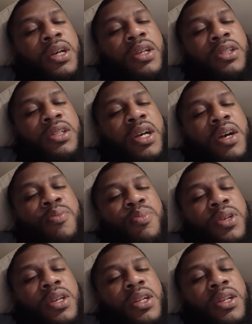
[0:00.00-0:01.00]
Is that
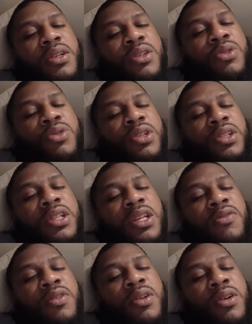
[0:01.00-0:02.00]
appealing? You got
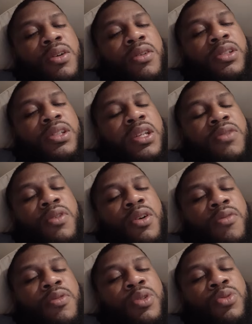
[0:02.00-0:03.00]
Steve
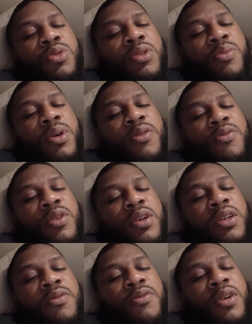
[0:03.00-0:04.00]
Harvey talking about
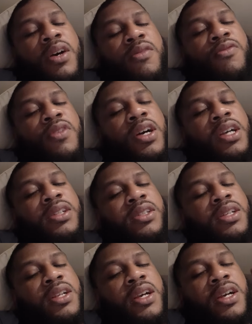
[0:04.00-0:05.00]
fucking advice
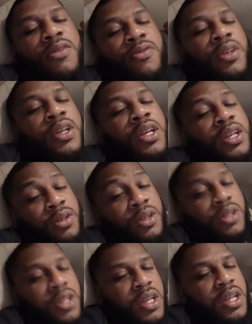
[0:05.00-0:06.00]
in life.
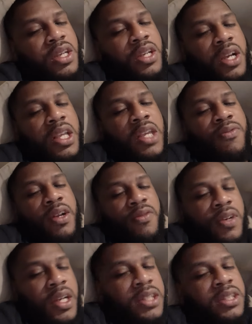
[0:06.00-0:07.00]
Yeah, he can't give
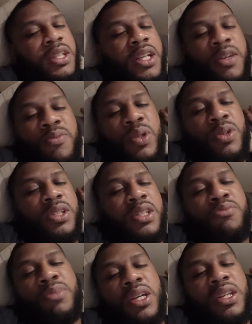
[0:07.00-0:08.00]
advice in life because he
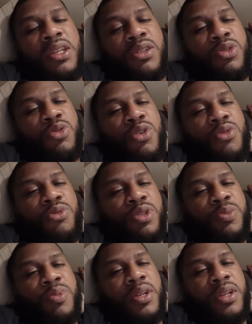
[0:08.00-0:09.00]
made it and you gotta
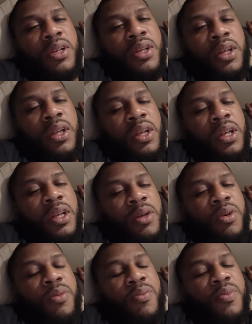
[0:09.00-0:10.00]
respect that.
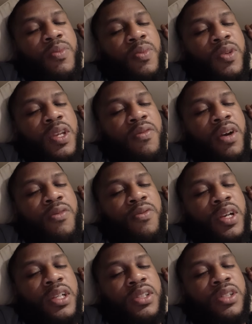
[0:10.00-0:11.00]
Give
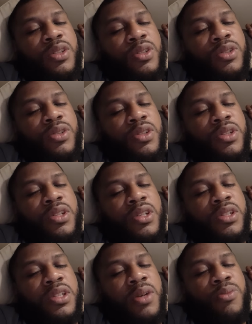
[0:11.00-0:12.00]
advice to your
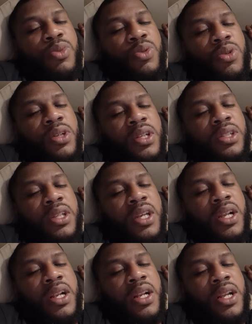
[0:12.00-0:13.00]
stepdaughter that's
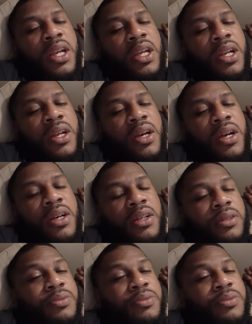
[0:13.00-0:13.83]
getting laid out.